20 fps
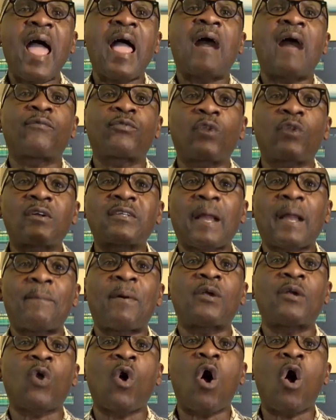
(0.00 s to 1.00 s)
I have talked
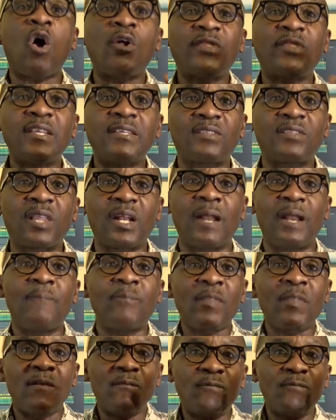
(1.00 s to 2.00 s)
about all these three
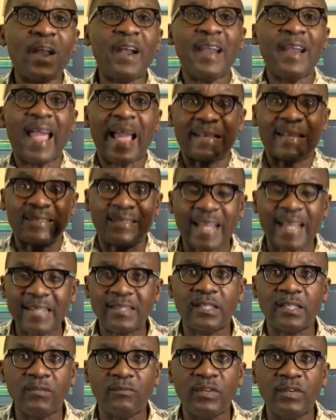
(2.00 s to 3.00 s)
very
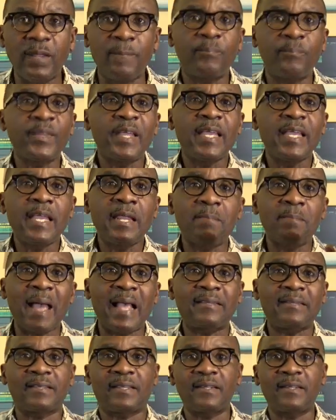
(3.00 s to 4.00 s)
extensively in
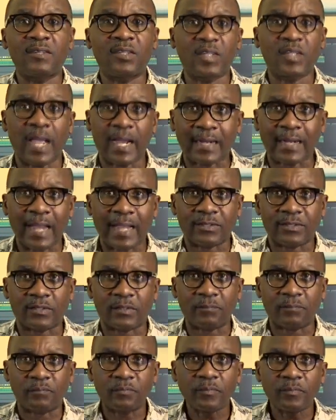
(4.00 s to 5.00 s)
my Skillshare class.